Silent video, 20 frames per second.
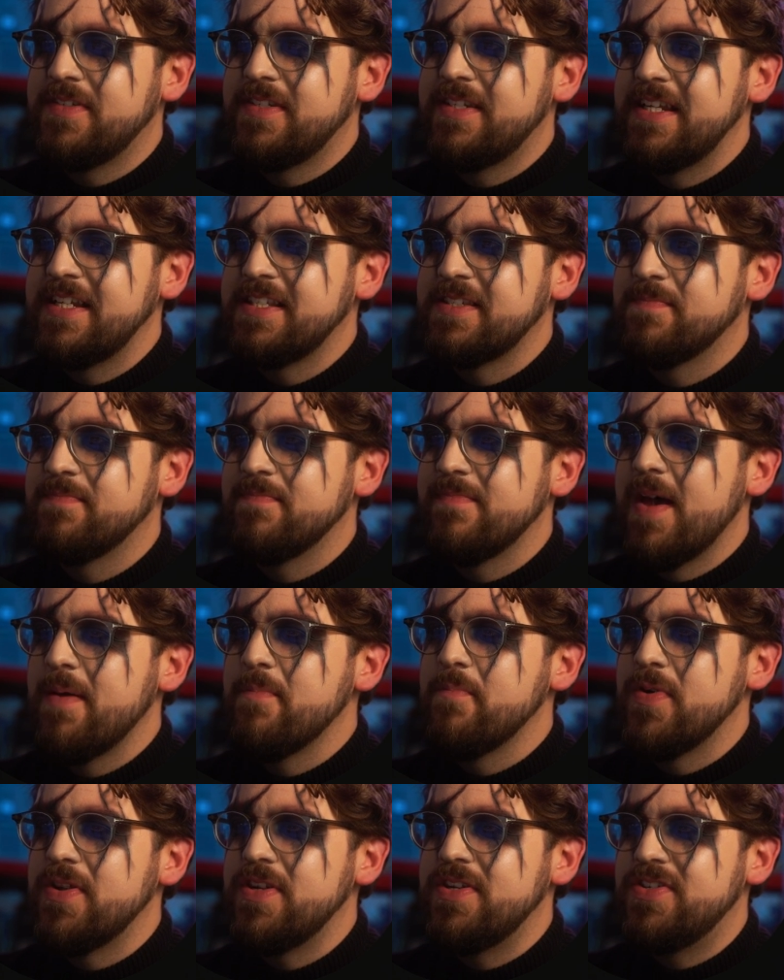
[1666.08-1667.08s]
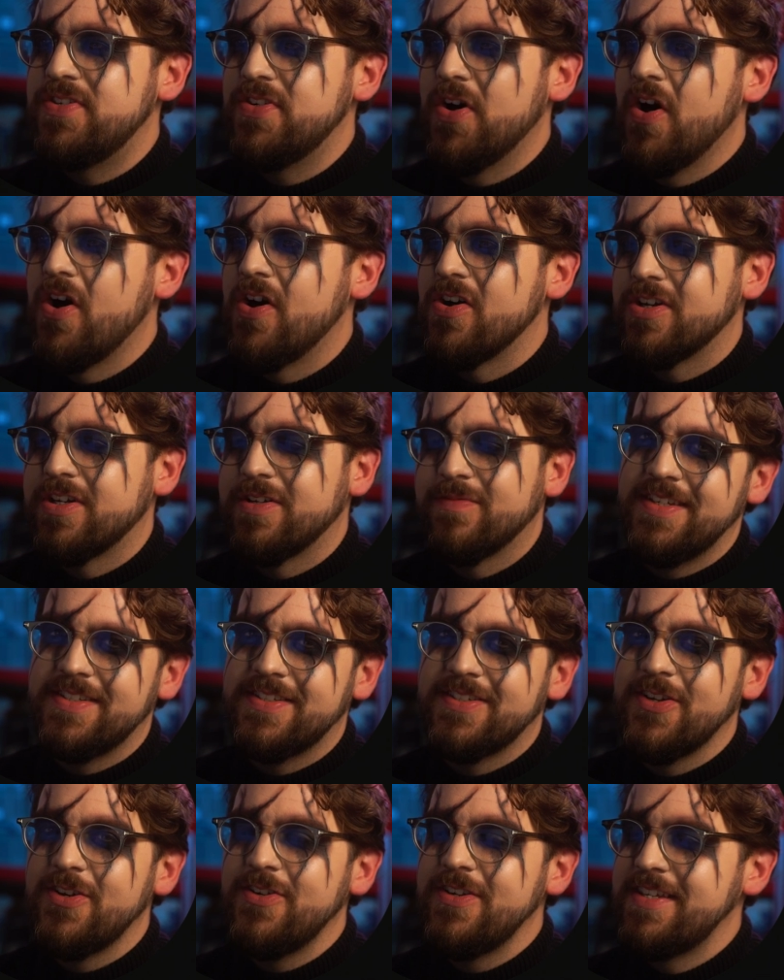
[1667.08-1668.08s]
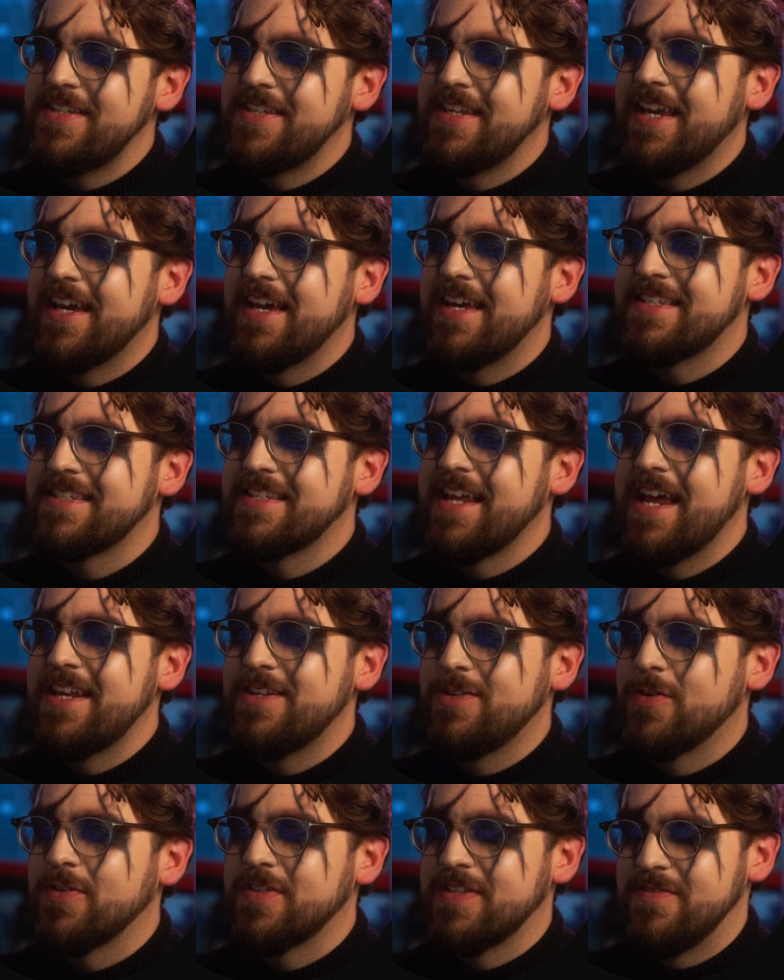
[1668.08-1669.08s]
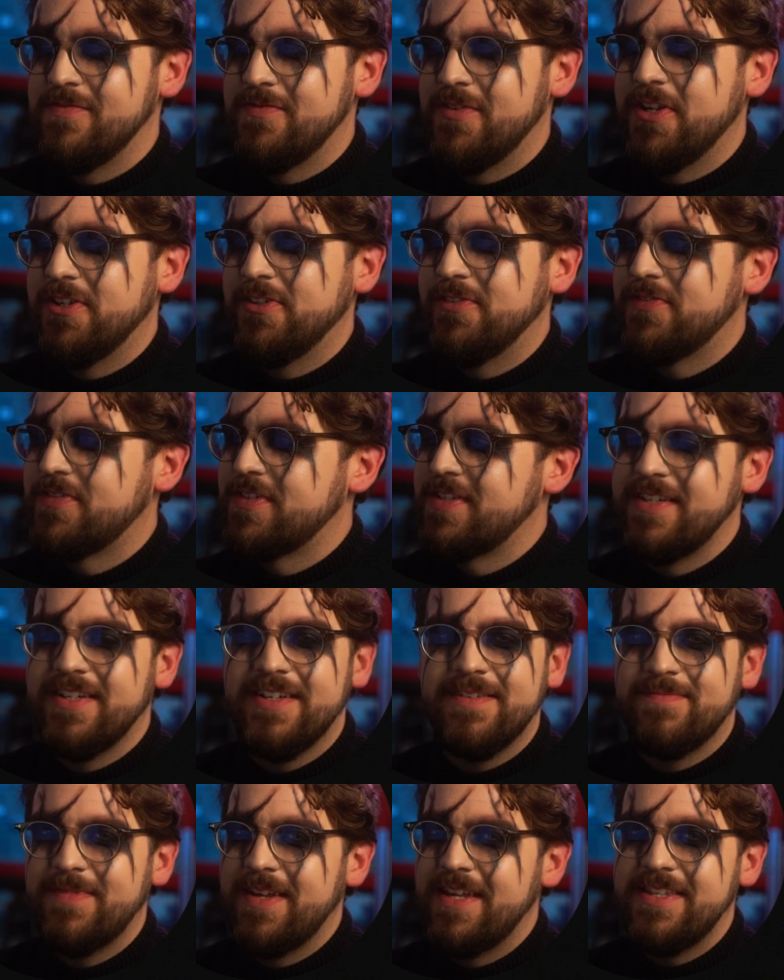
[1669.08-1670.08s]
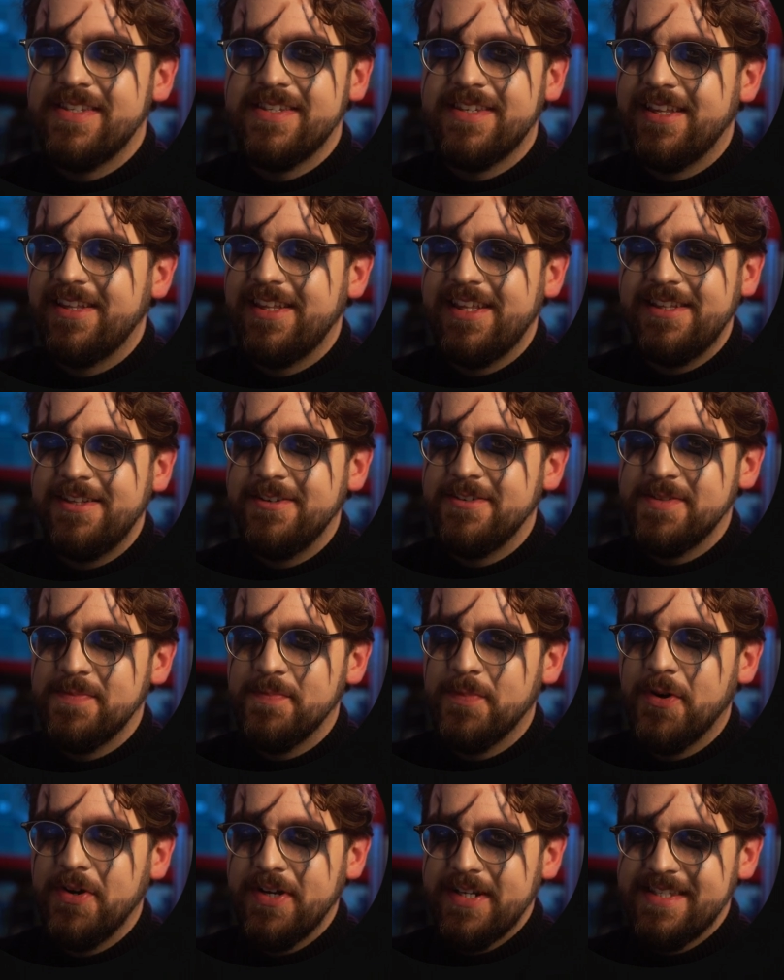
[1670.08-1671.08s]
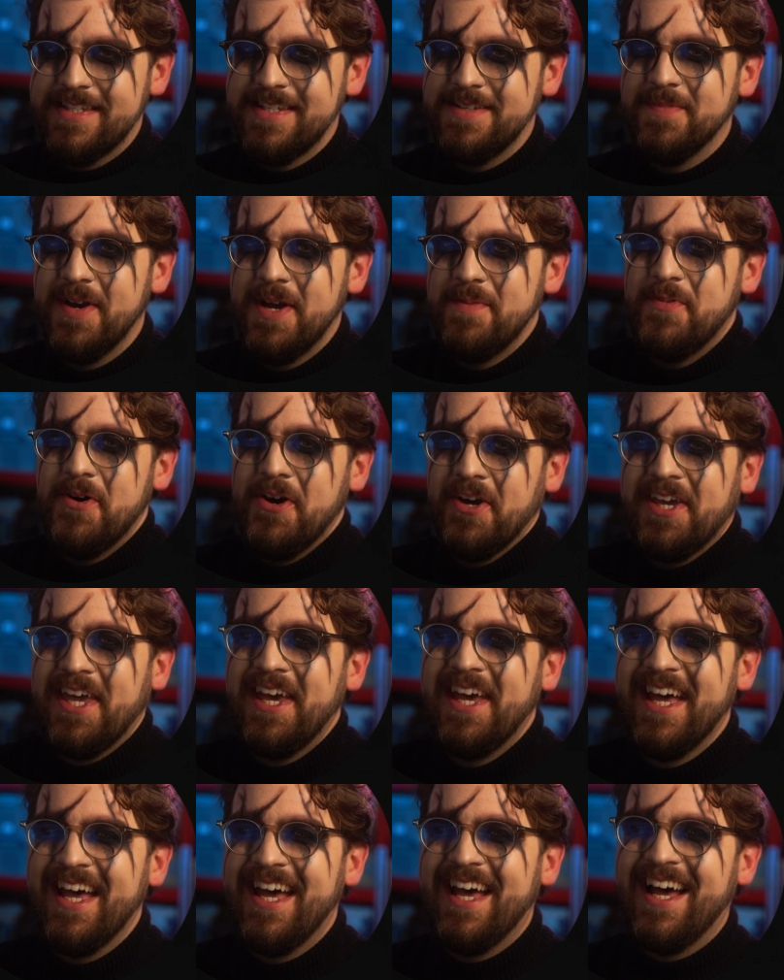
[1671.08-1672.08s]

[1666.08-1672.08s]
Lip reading: dismembered dog. As soon as you get sad dogs involved, you're instantly losing points in my book.